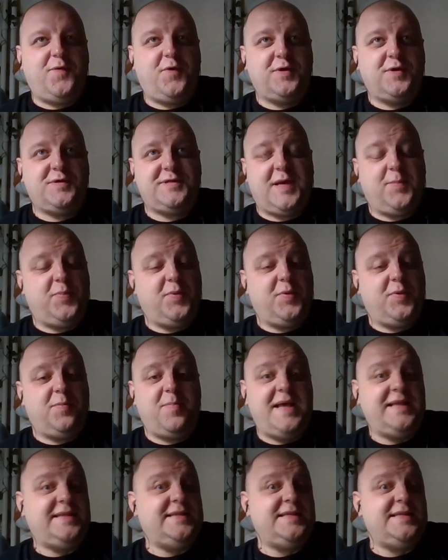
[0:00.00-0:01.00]
for example,
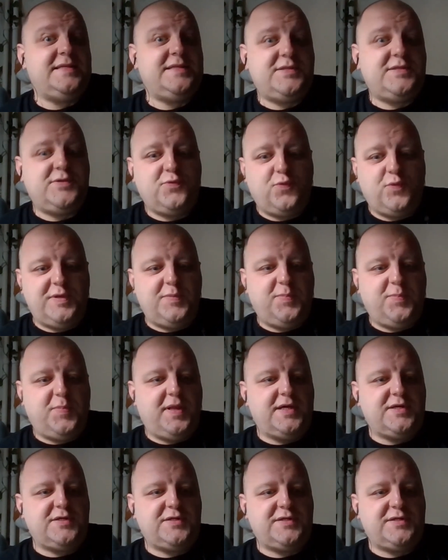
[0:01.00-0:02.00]
Betis with
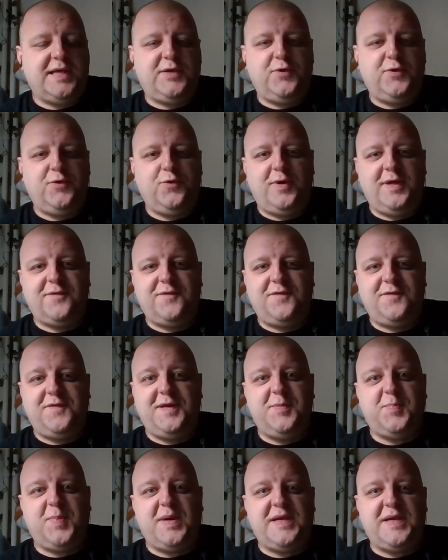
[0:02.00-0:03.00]
players like Julian
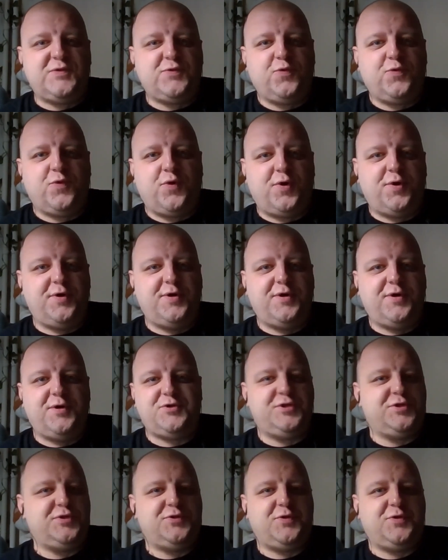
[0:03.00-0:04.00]
Filipescu or
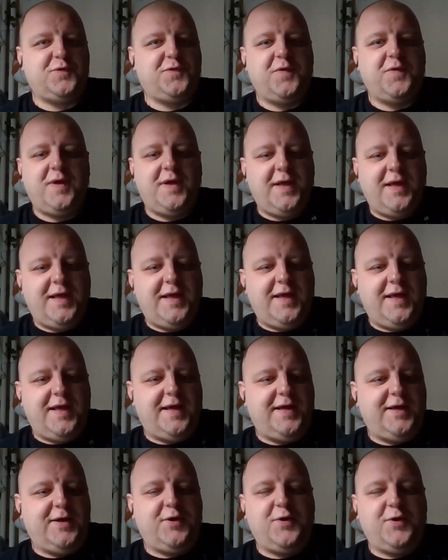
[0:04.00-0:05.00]
Krzysztof
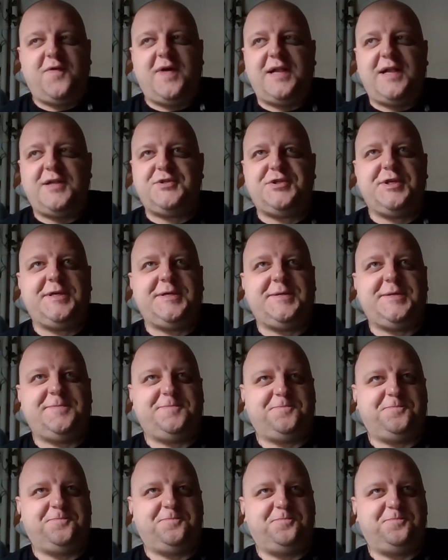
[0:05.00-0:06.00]
Kowalczyk.
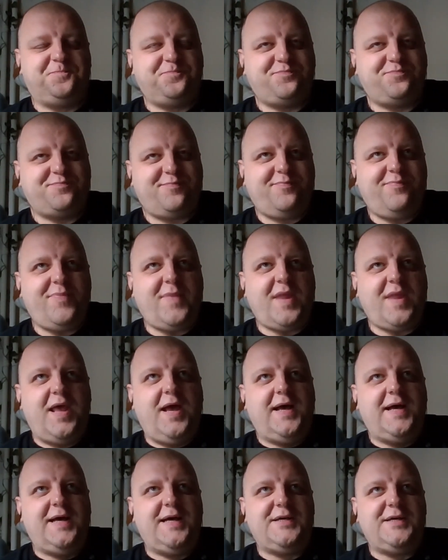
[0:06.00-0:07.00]

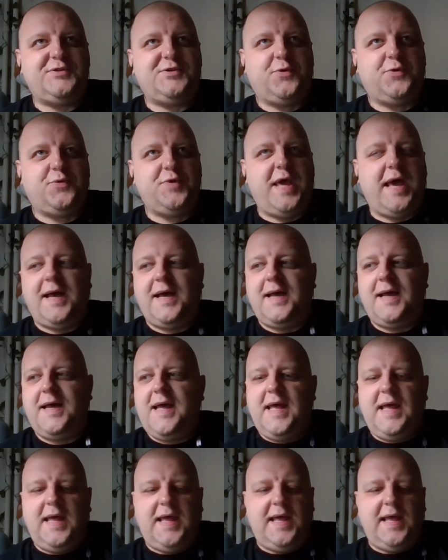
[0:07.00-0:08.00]
So yeah,
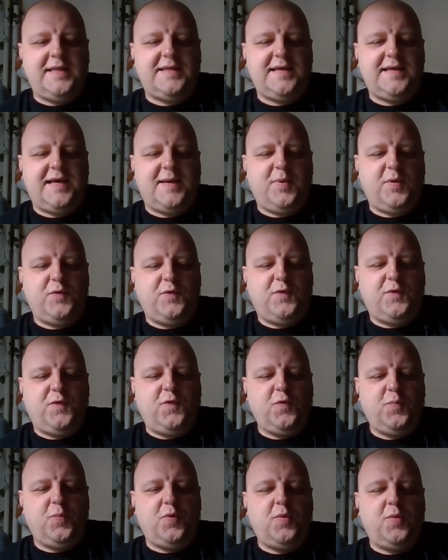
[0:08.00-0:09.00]
and about
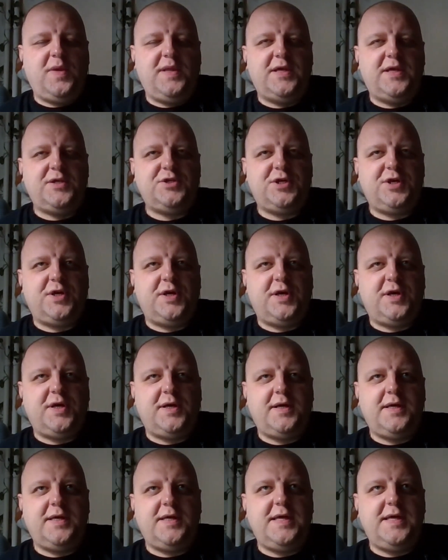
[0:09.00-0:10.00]
Football Manager,
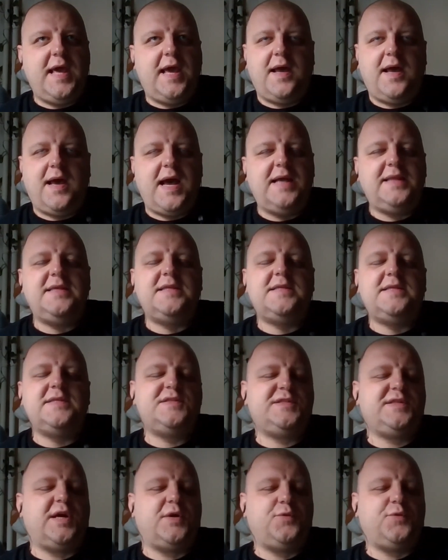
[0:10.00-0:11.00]
yeah, I
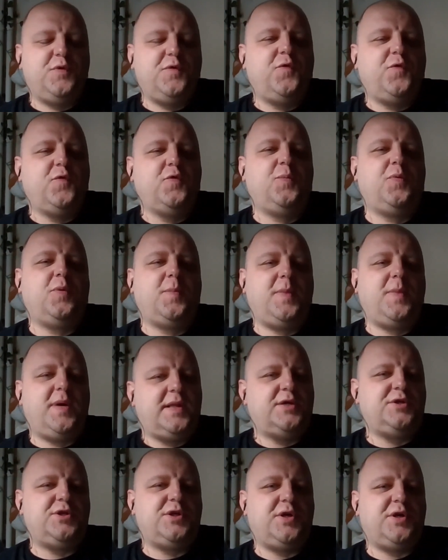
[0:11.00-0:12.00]
didn't start with Football
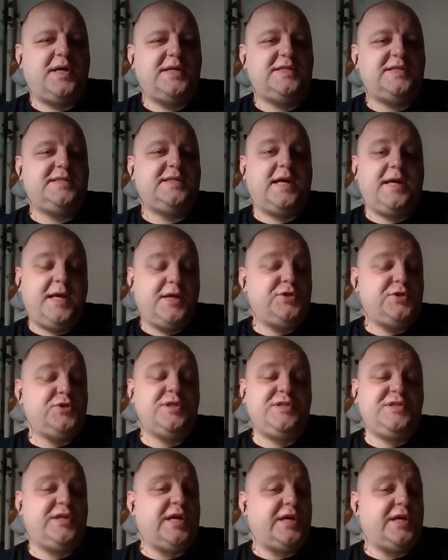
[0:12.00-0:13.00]
Manager. I
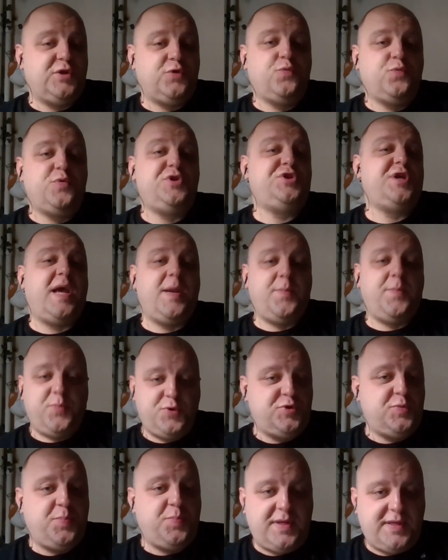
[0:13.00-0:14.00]
actually started with
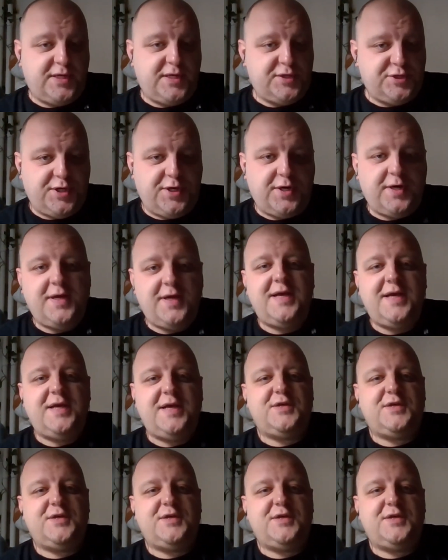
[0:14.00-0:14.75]
Championship Manager,